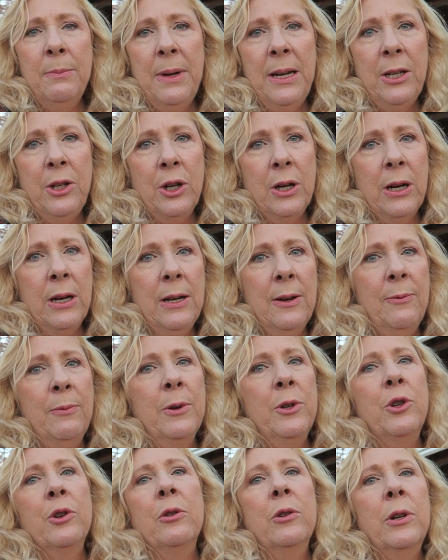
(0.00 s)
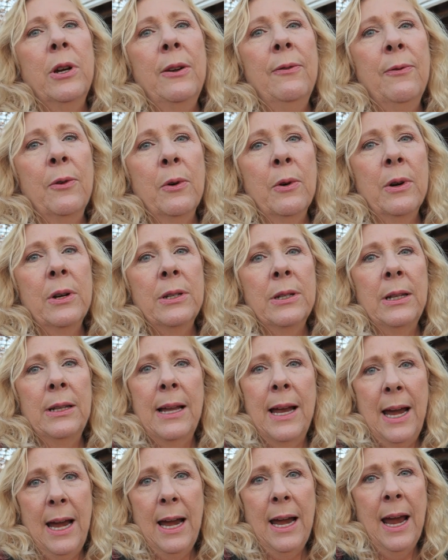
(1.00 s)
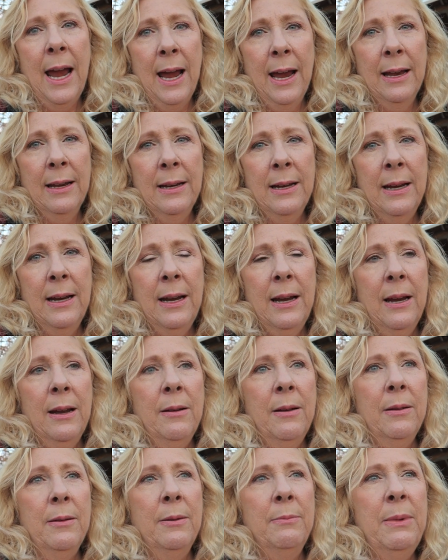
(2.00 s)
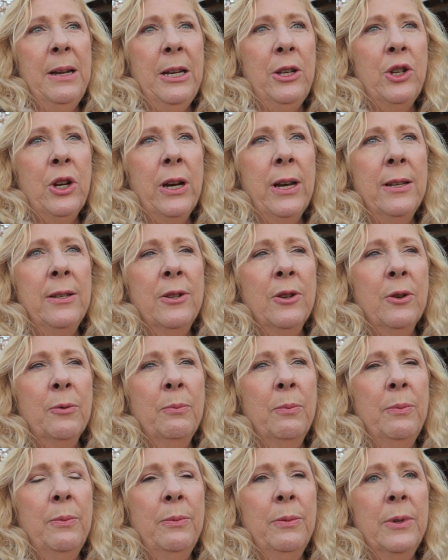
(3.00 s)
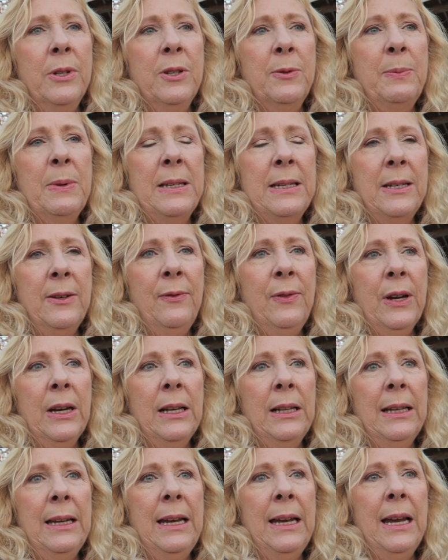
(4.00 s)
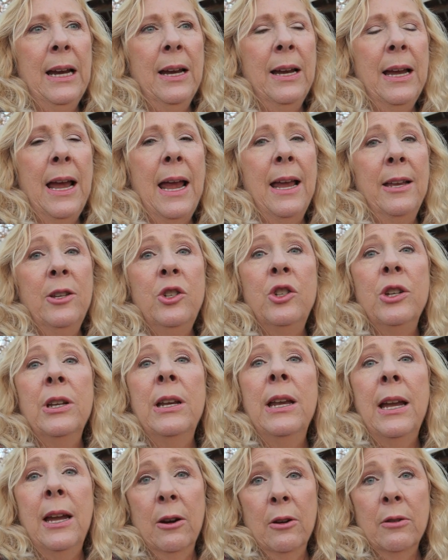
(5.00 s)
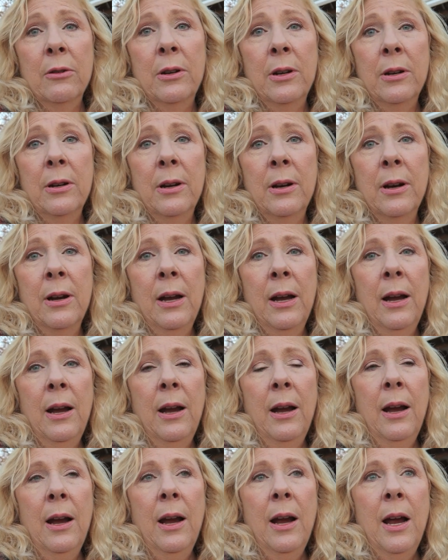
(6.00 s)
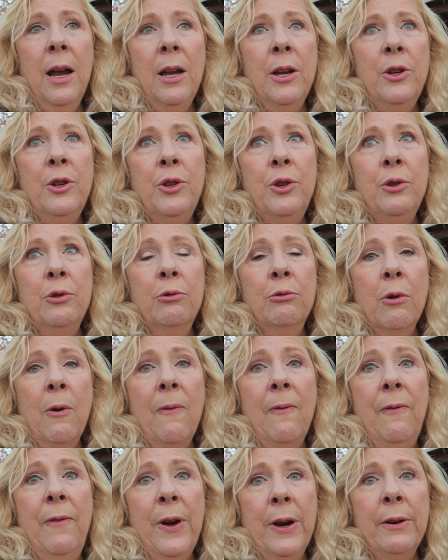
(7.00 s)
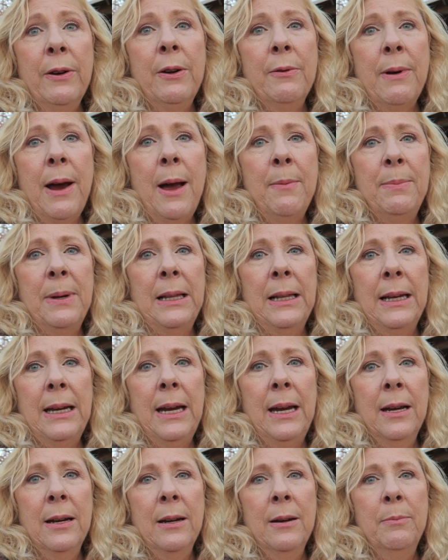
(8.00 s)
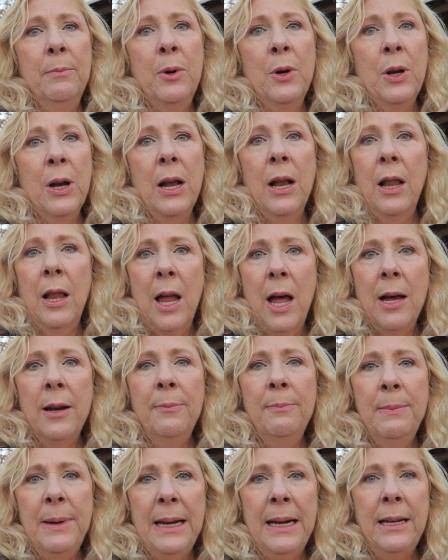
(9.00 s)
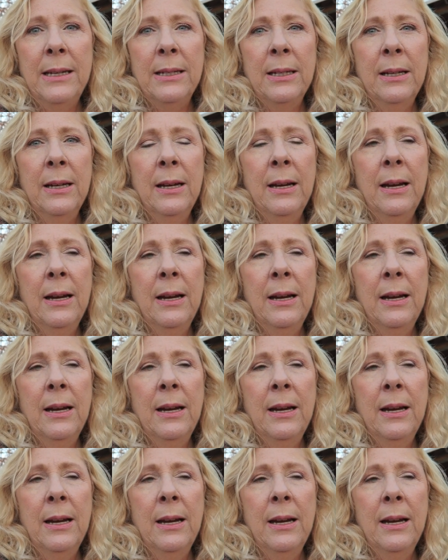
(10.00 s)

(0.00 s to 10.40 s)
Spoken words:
a meat chicken if what you're looking for is a laying hen. The meat chickens are specifically engineered to grow very rapidly, put on a lot of meat,